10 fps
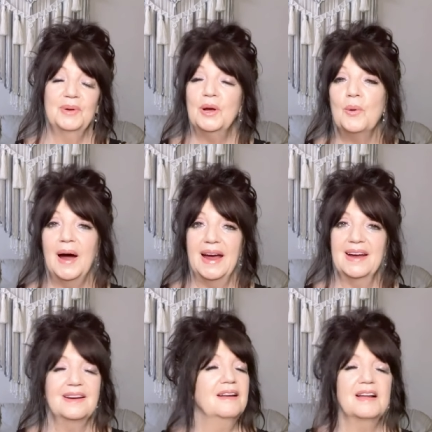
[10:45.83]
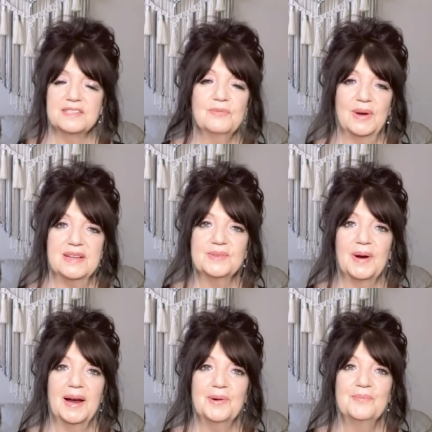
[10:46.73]
being quiet, lots of ways,
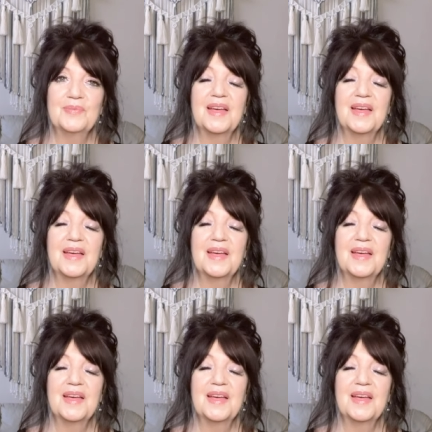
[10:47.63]
right?